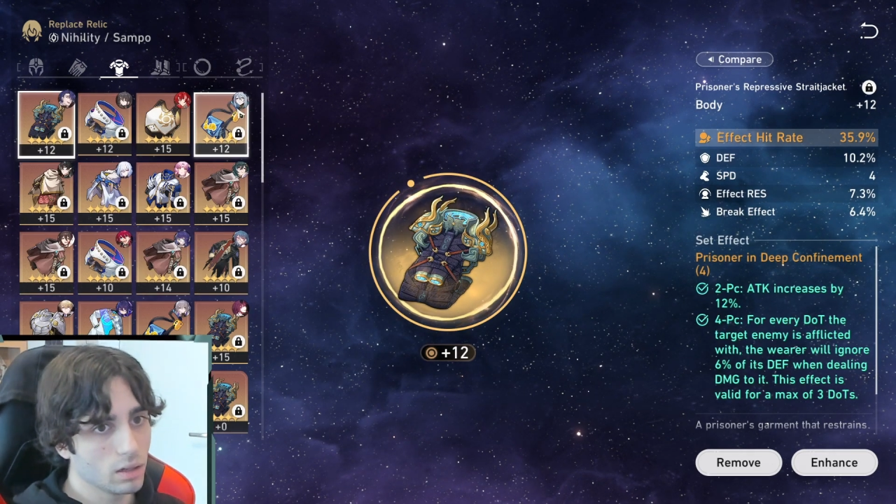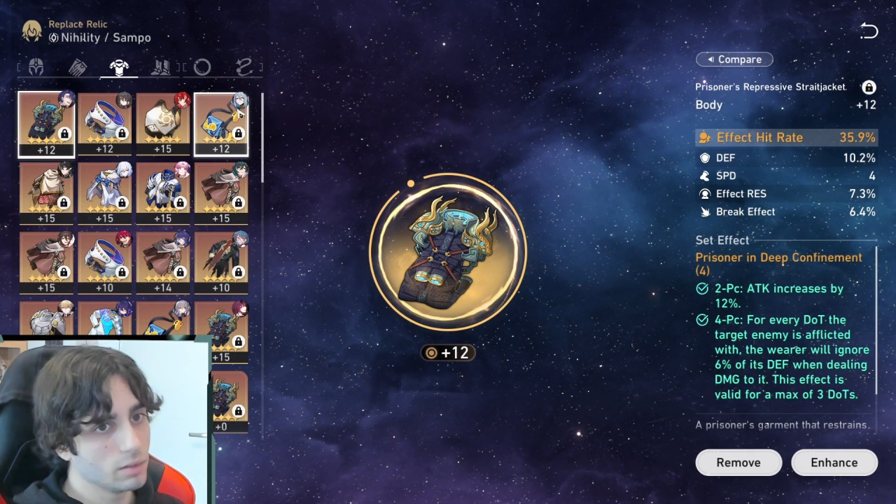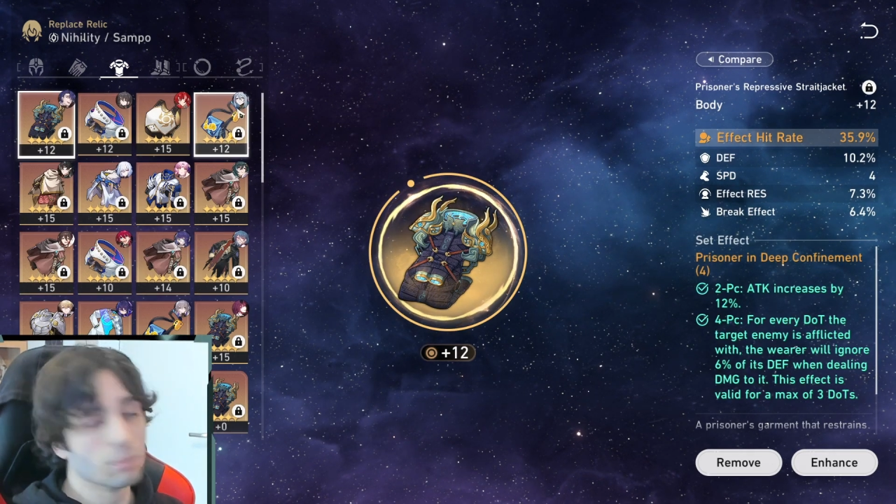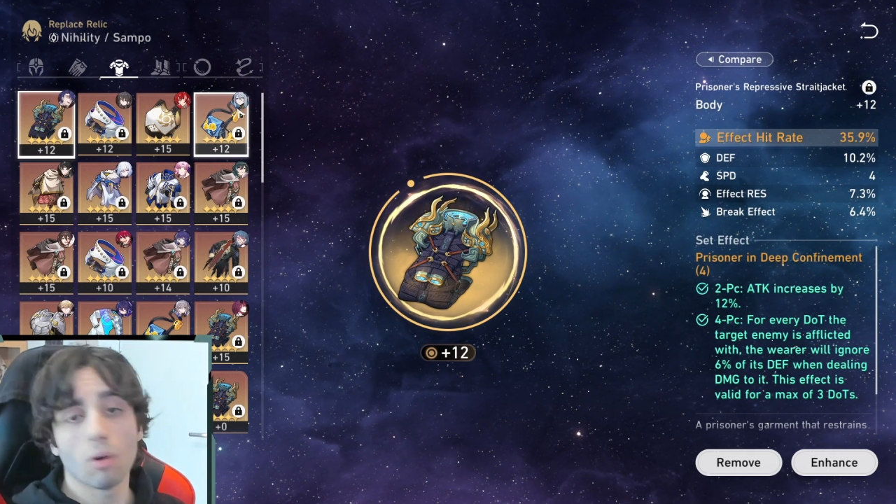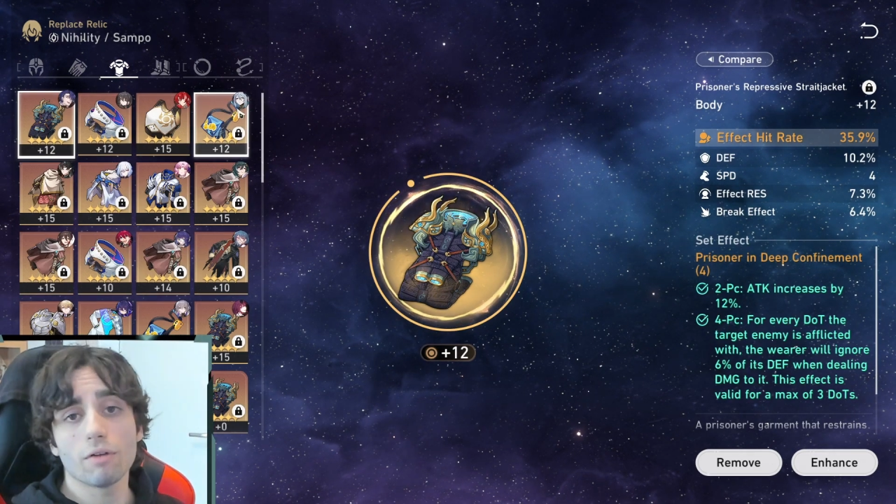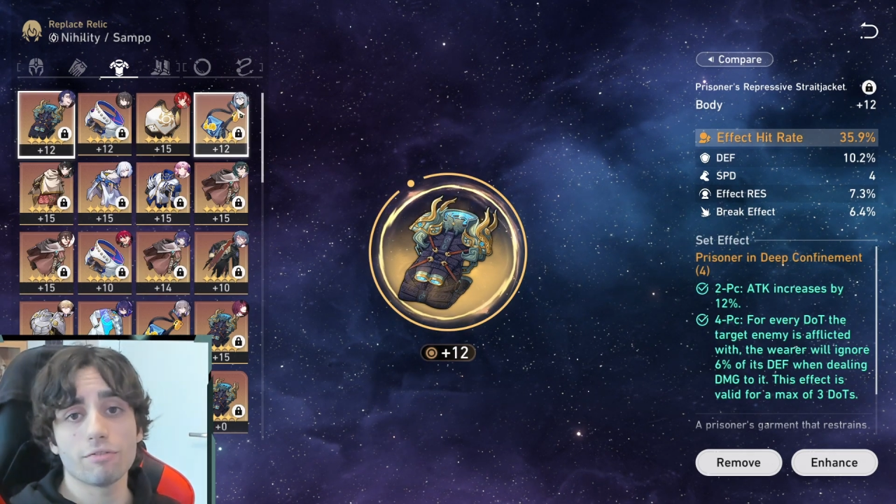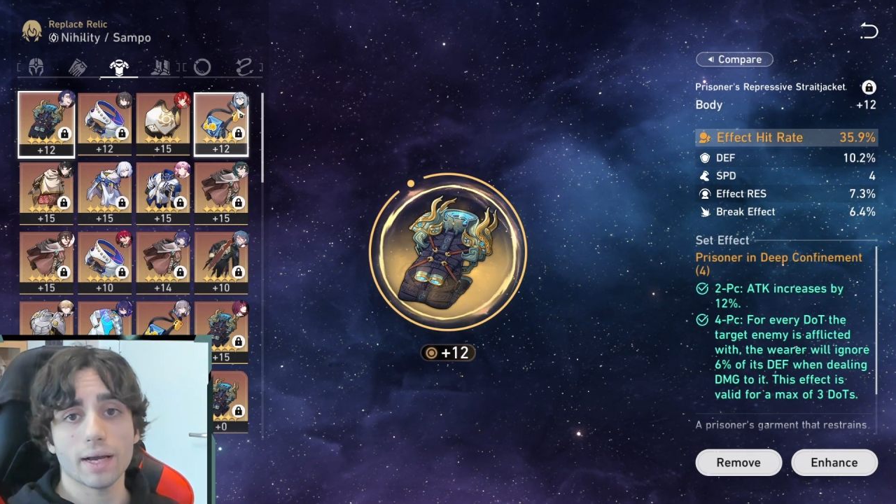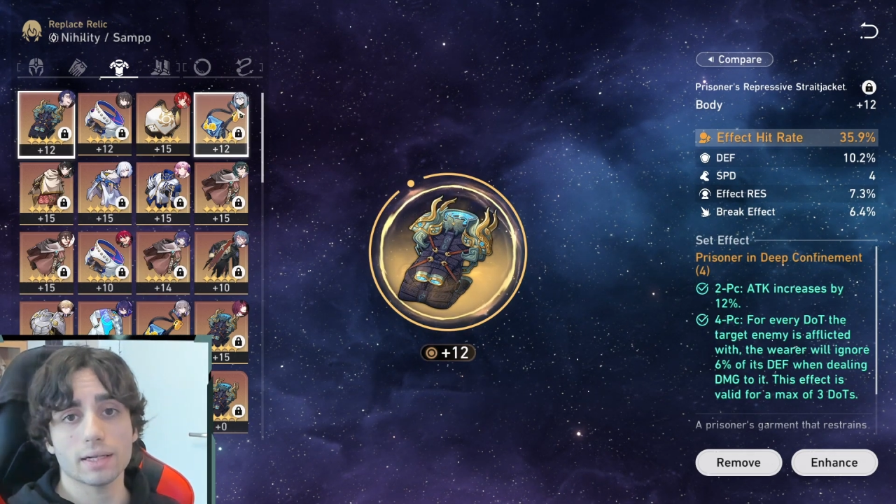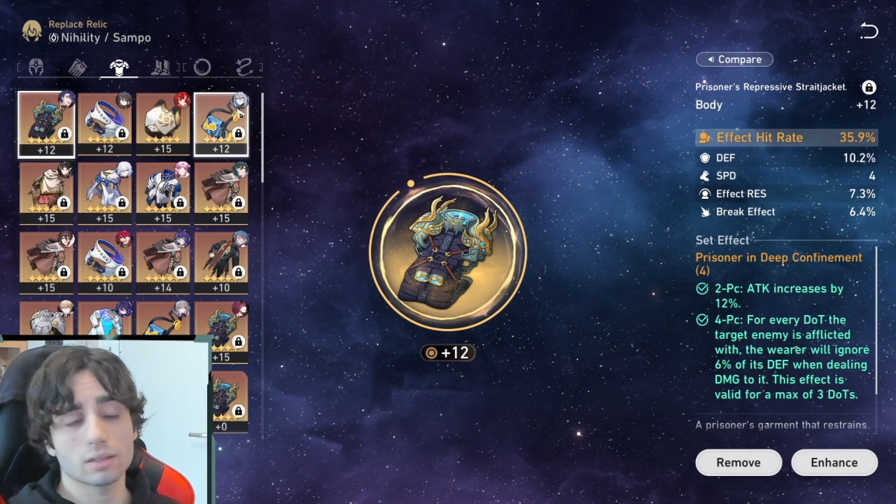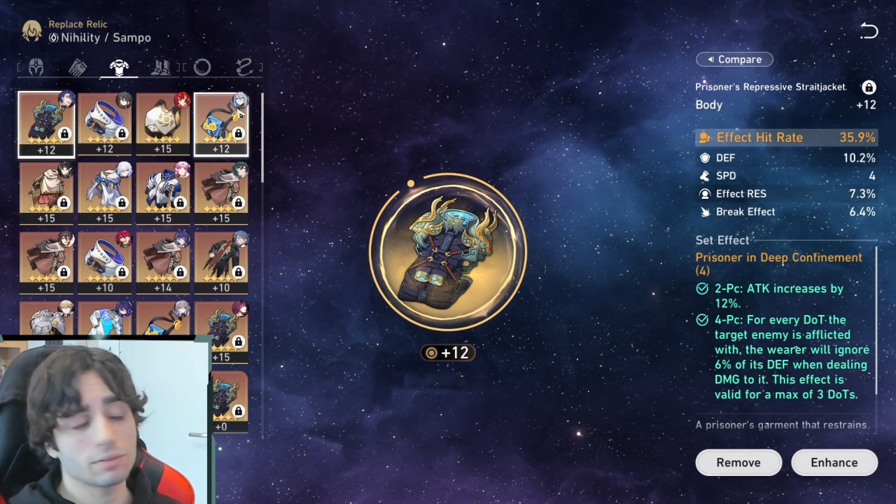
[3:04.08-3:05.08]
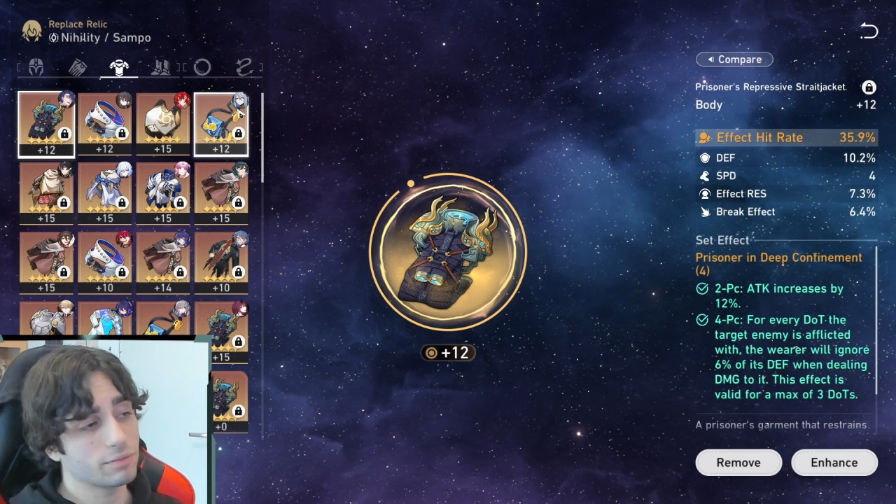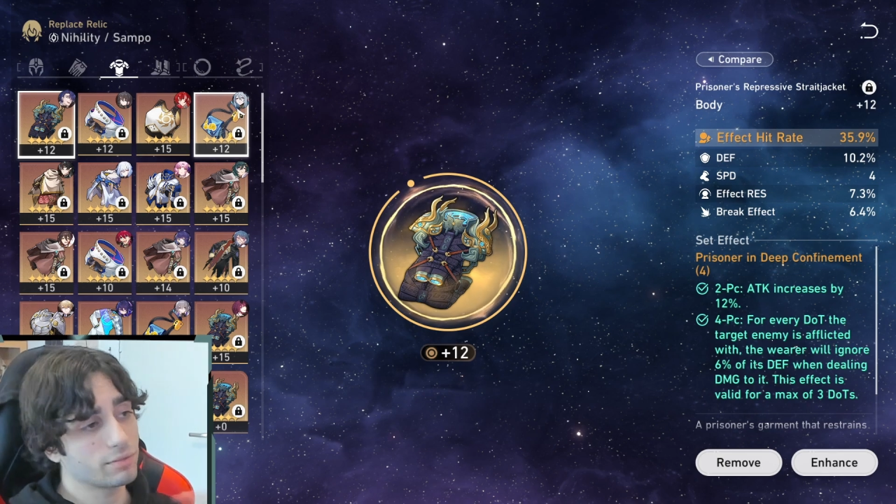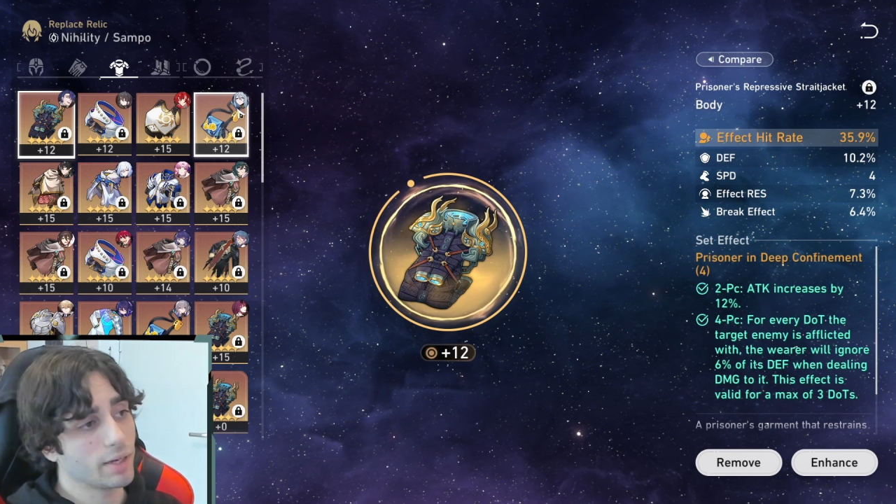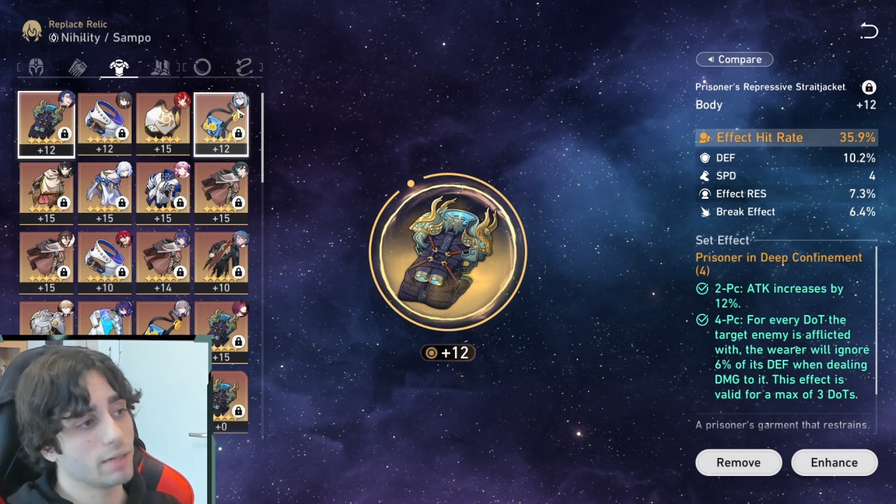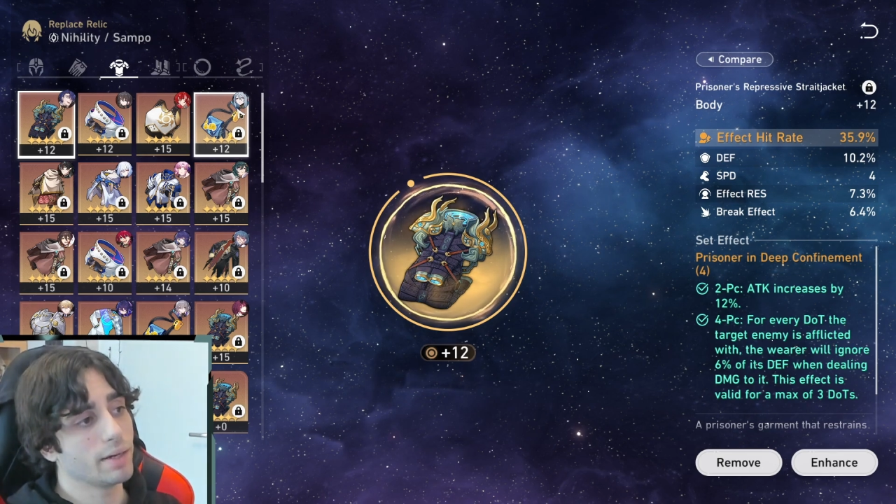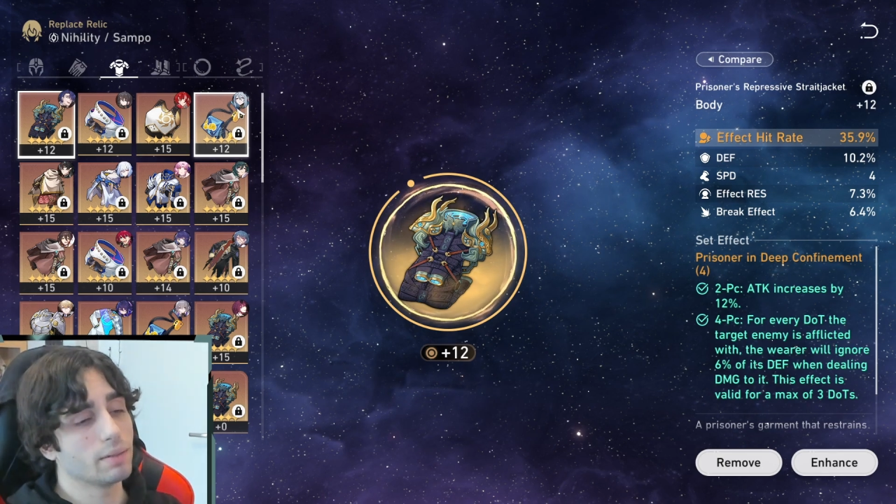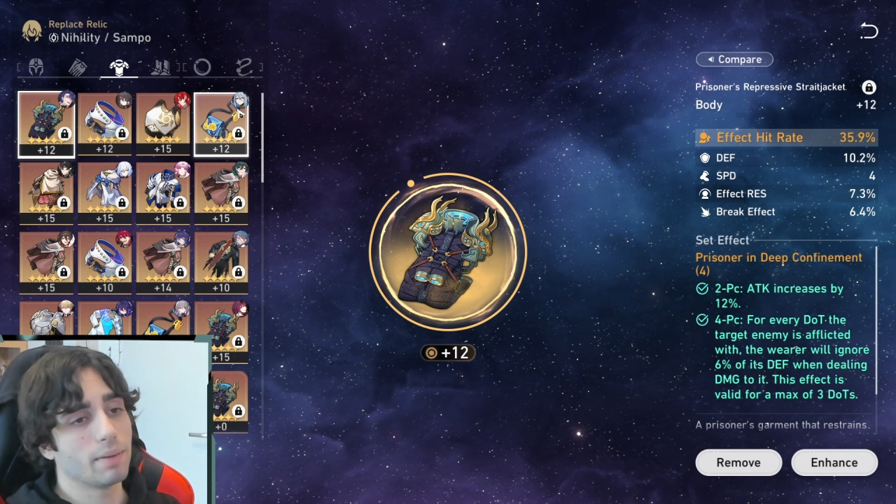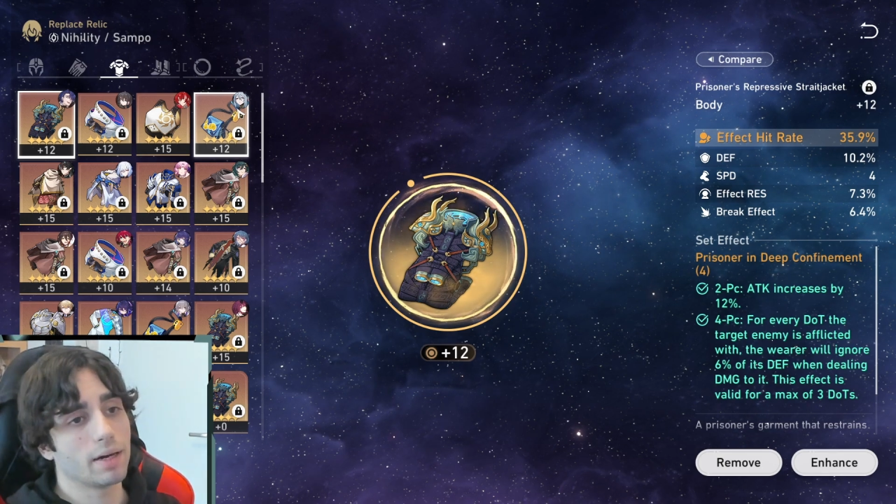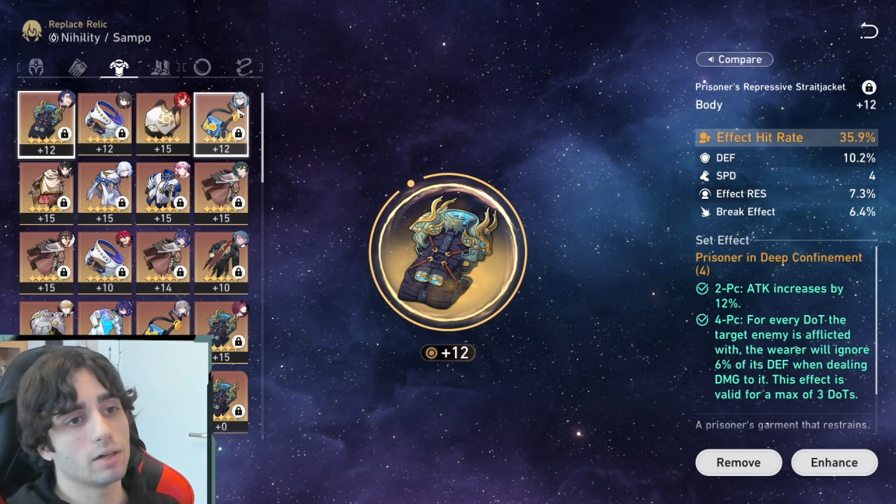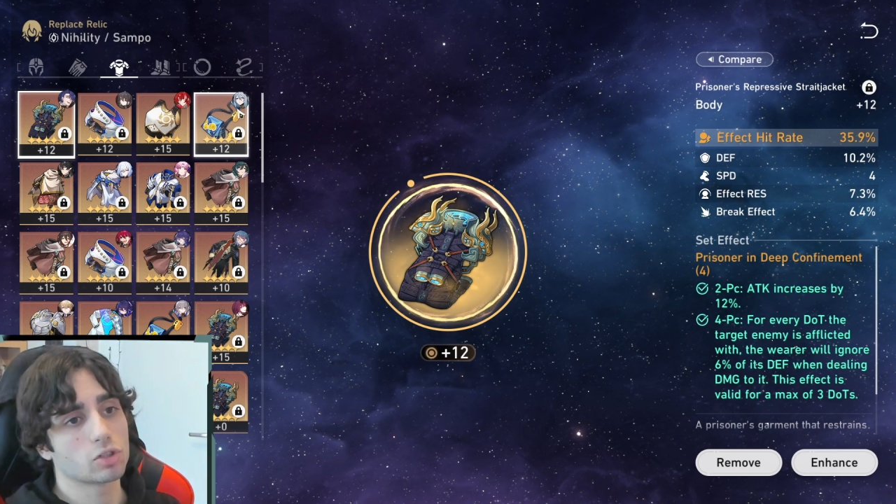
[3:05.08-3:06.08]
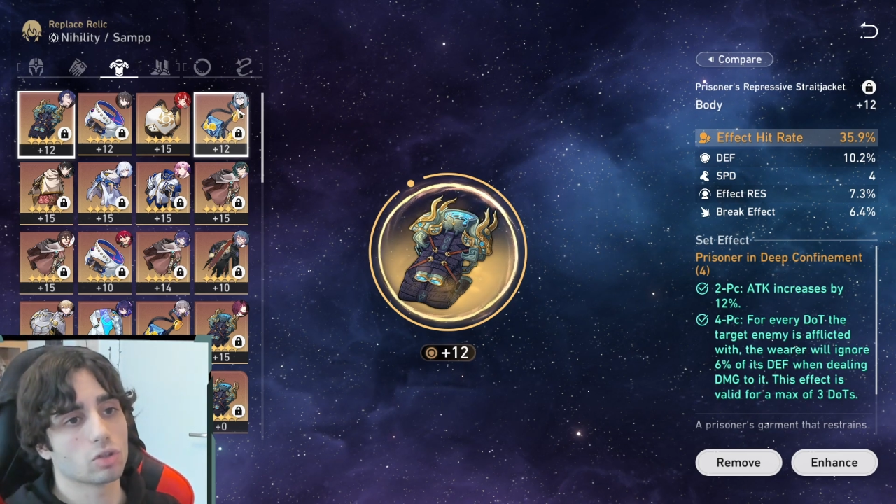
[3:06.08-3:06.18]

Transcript: more effect the hit rate, the better.